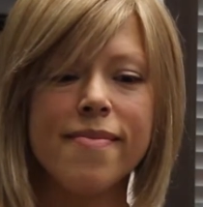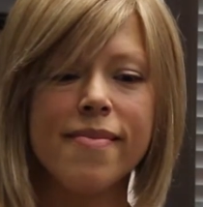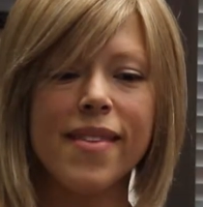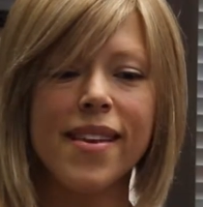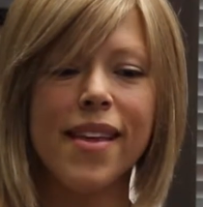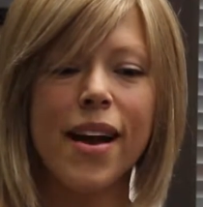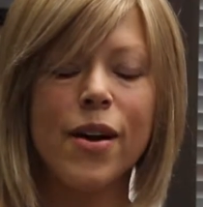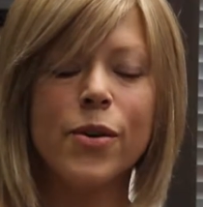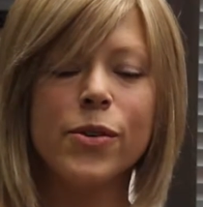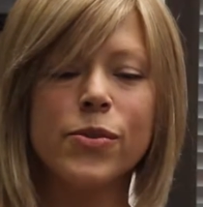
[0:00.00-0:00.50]

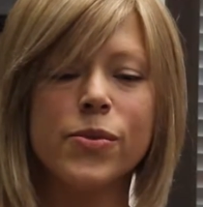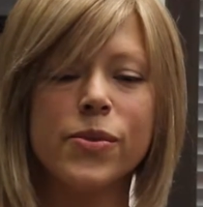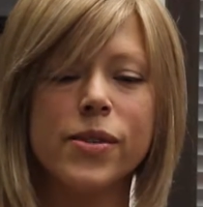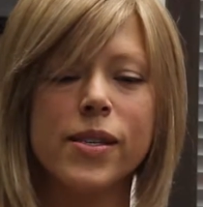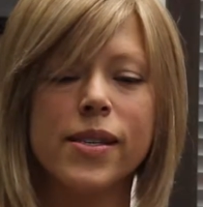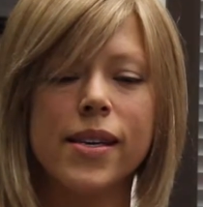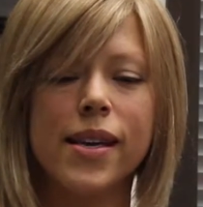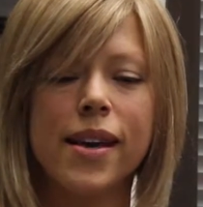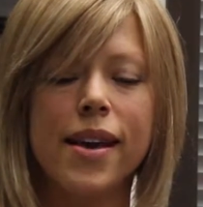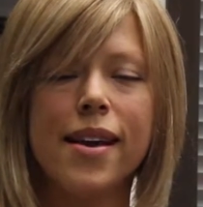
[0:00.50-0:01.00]
that was
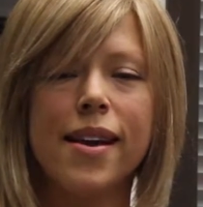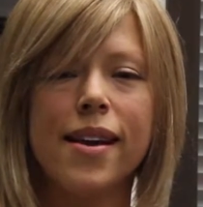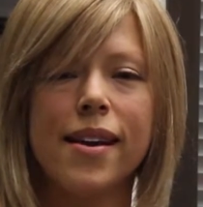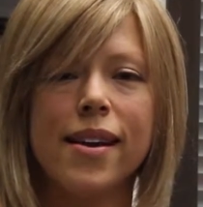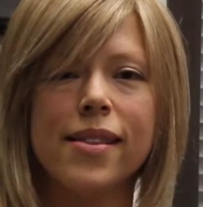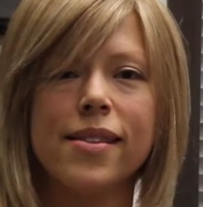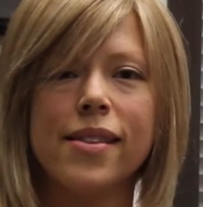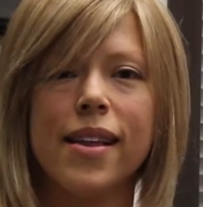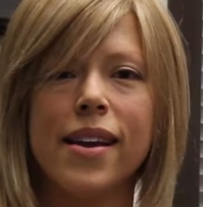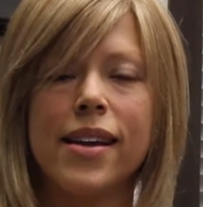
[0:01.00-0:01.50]
really
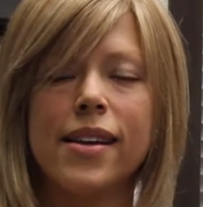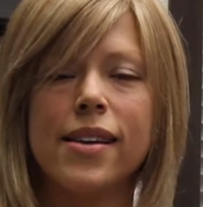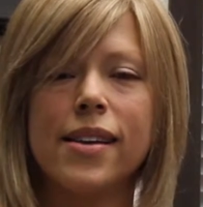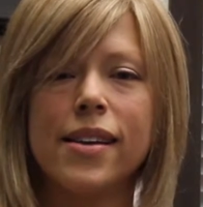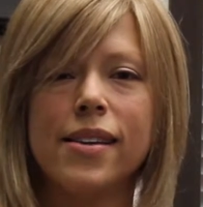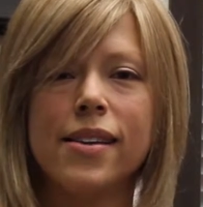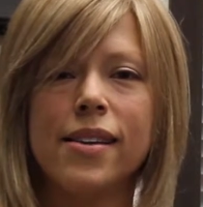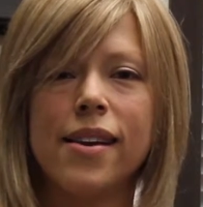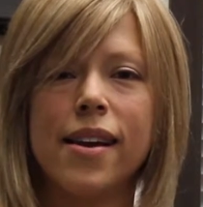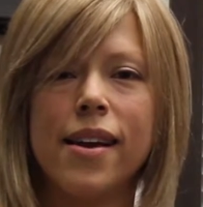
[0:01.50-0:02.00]

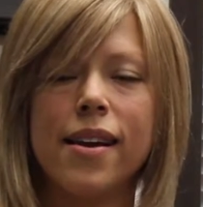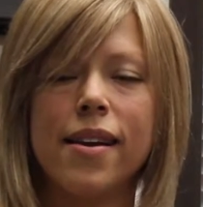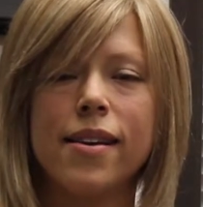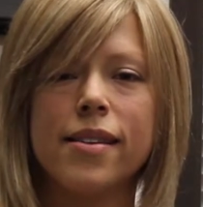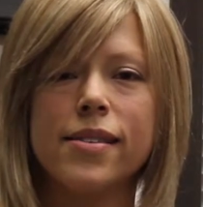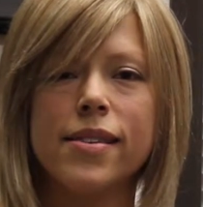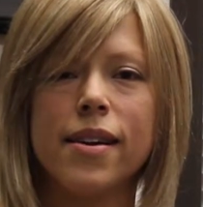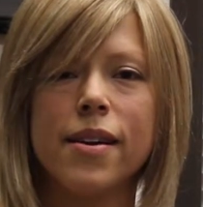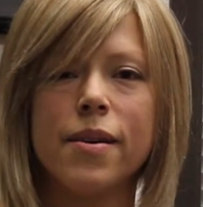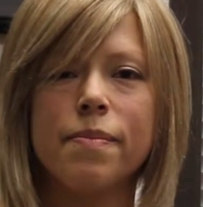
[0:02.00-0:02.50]
enlightening,
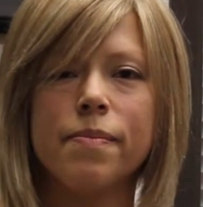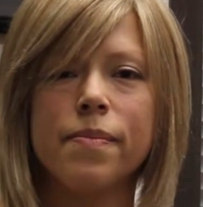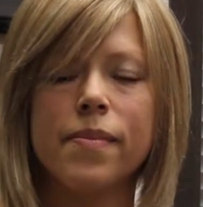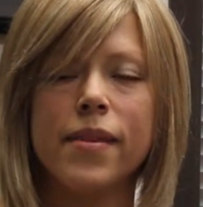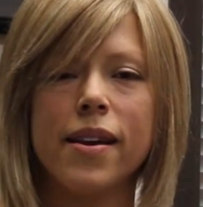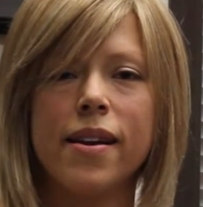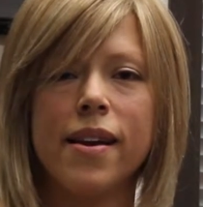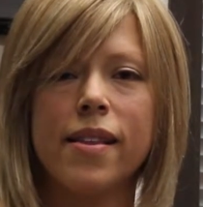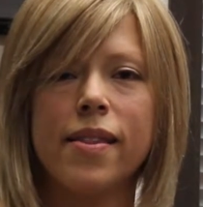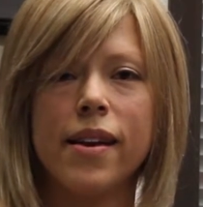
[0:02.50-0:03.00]
and
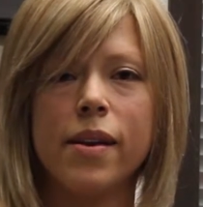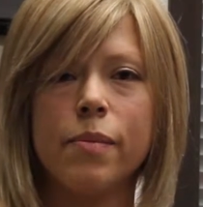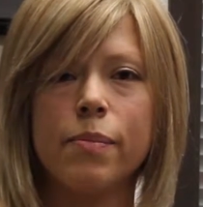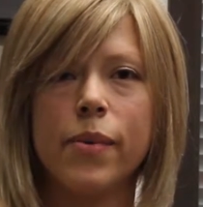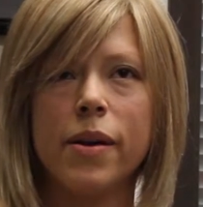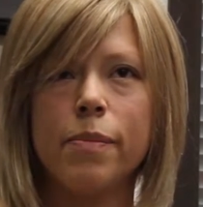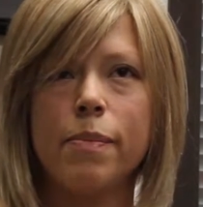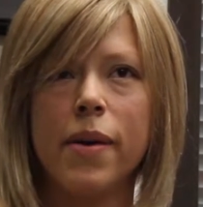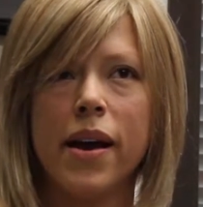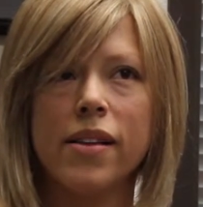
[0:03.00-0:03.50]
I think
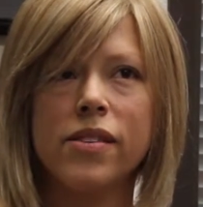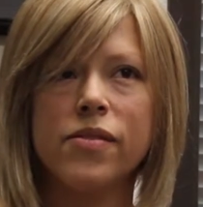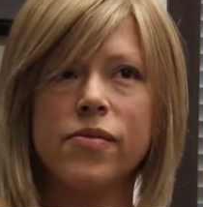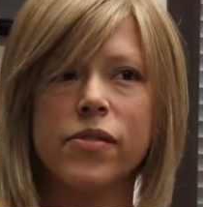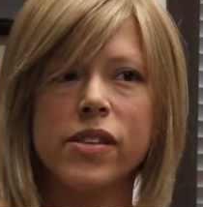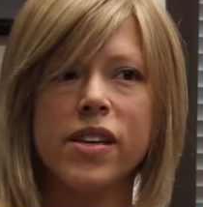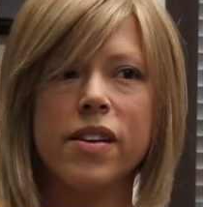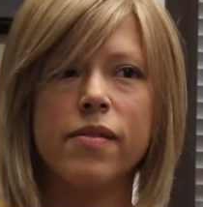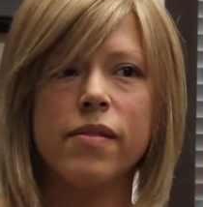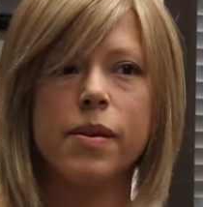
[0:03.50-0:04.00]
Bright Paths for
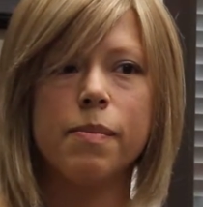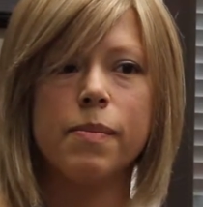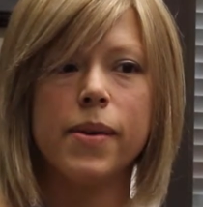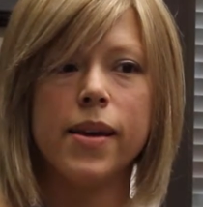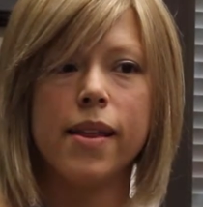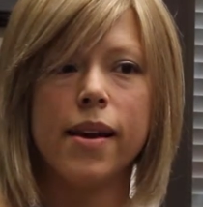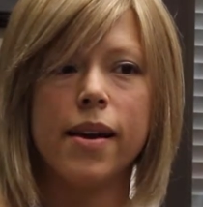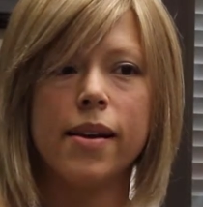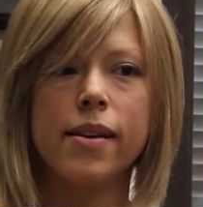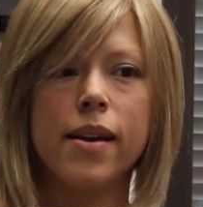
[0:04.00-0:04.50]
giving me
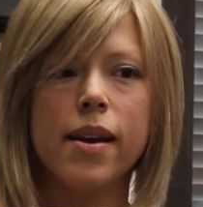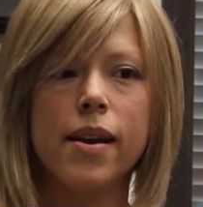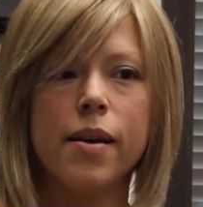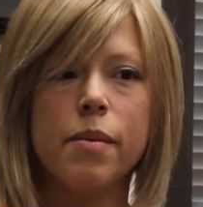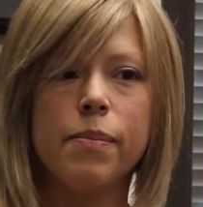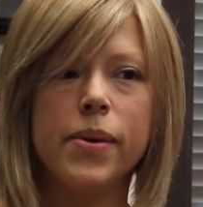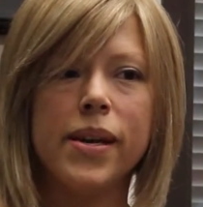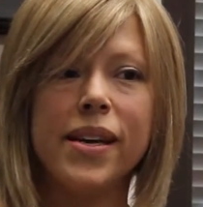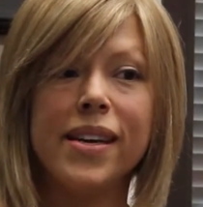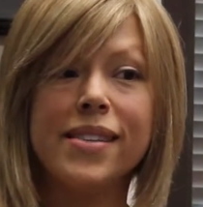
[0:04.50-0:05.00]
that
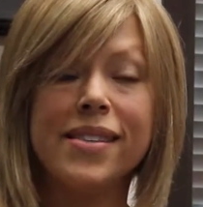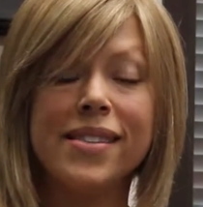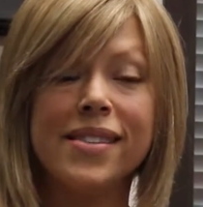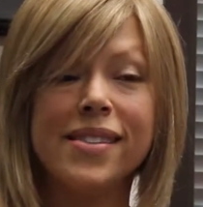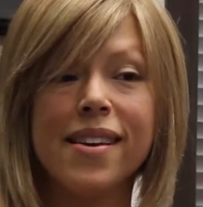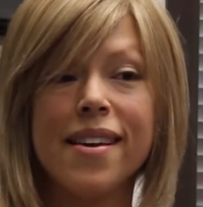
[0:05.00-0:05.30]
peace.